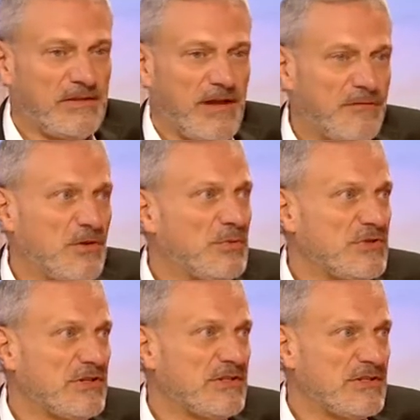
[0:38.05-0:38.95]
have the
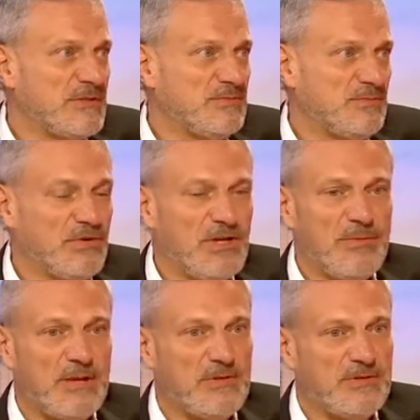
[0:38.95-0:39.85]
opportunities, purely
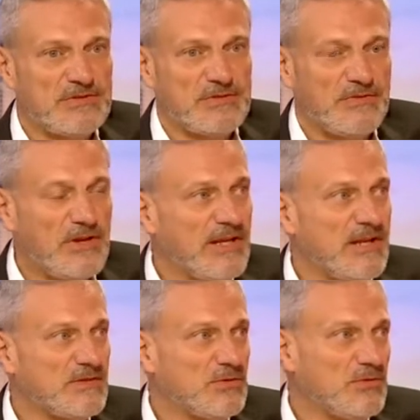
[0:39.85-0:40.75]
maybe because of
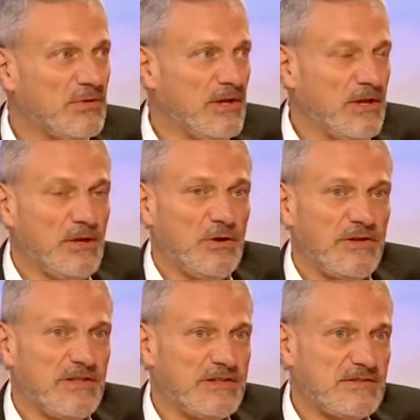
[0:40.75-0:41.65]
finance or
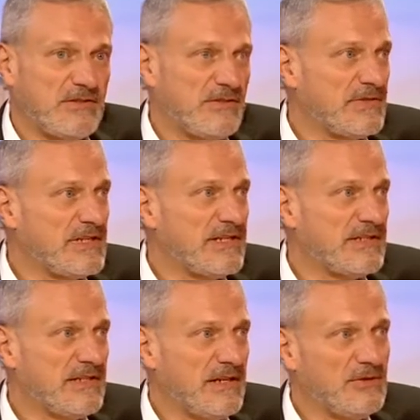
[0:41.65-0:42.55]
that there's not the
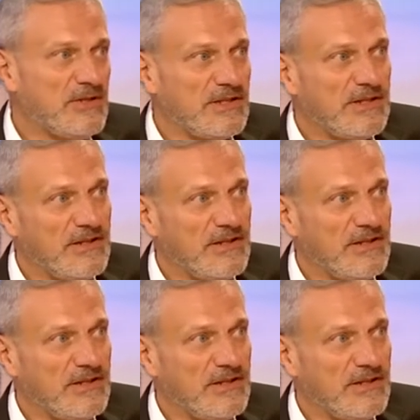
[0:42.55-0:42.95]
facility locally.